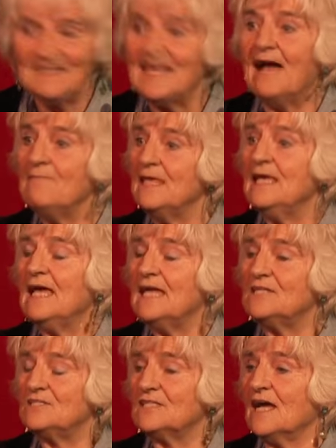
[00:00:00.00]
Yeah,
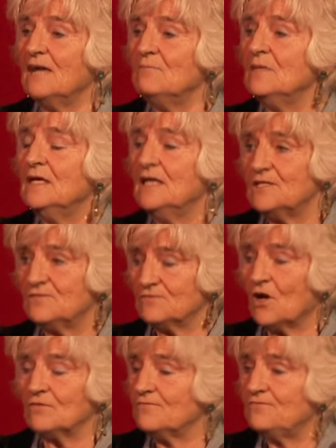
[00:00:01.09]
it's um, it's
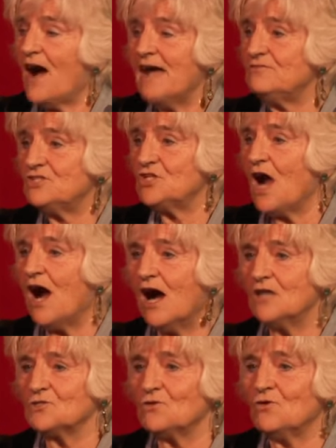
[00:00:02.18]
got five
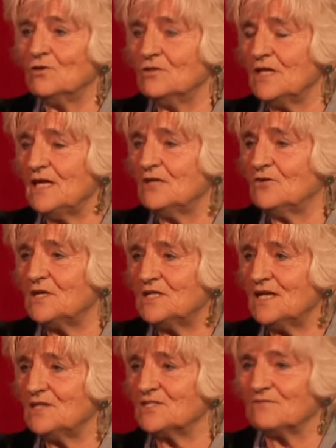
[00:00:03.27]
stars, all the
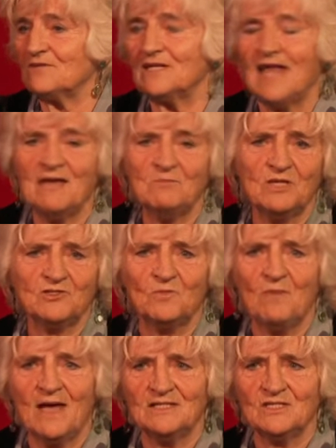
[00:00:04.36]
critics have acclaimed it
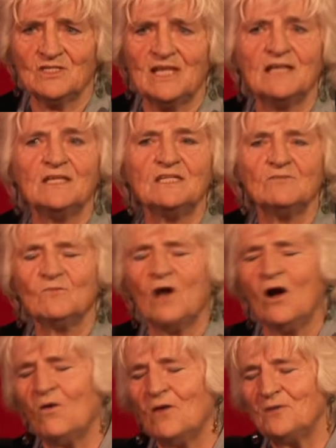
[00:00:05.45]
tremendously, and it,
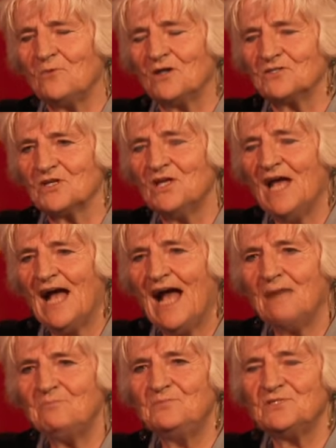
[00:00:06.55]
oh, it was
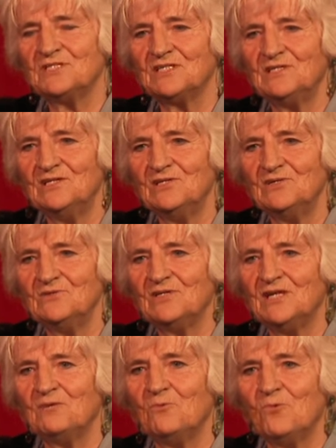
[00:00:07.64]
absolutely
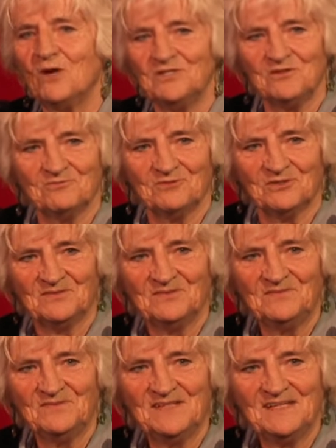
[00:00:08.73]

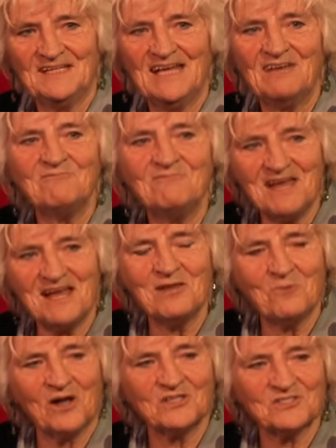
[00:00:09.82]
wonderful. It really
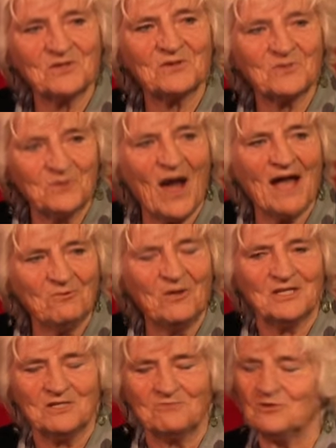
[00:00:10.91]
was quite
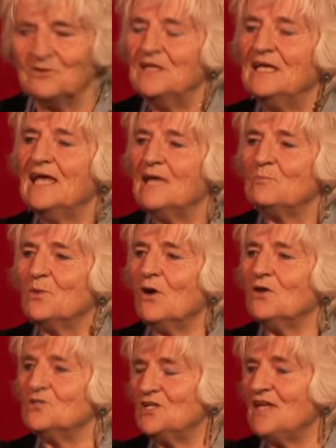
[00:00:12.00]
wonderful. It
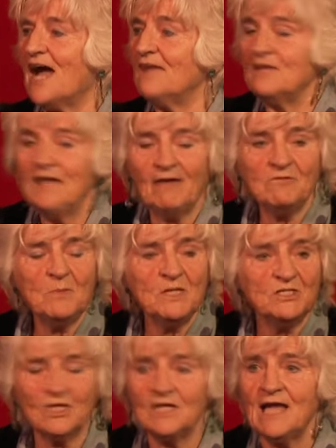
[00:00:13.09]
brought to life, have you been
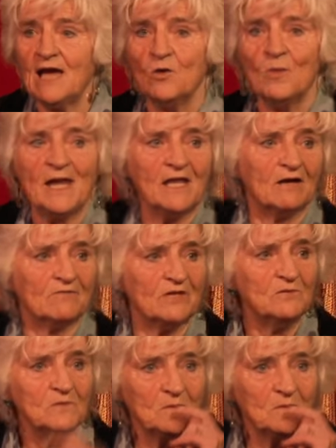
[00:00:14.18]
to the Globe, any of you?